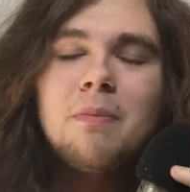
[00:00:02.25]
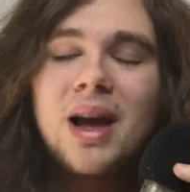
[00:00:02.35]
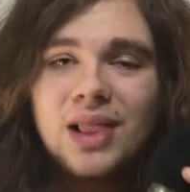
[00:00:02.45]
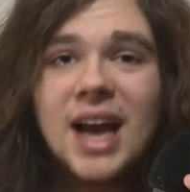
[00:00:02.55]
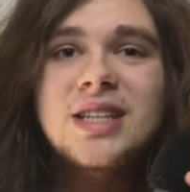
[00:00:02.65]
my
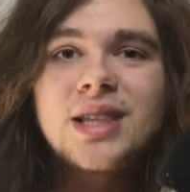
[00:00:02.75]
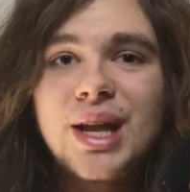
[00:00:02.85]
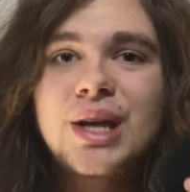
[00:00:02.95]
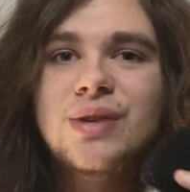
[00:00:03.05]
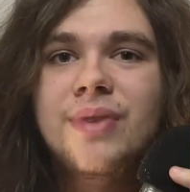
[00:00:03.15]
last
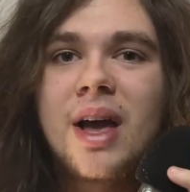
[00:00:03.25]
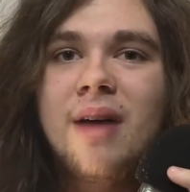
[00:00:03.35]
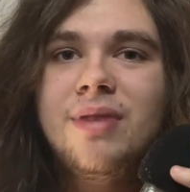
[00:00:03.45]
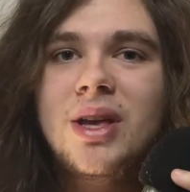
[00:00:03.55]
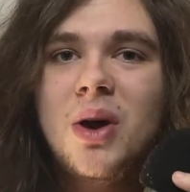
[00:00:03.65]
Linux VR
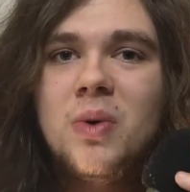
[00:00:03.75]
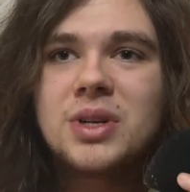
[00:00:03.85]
video,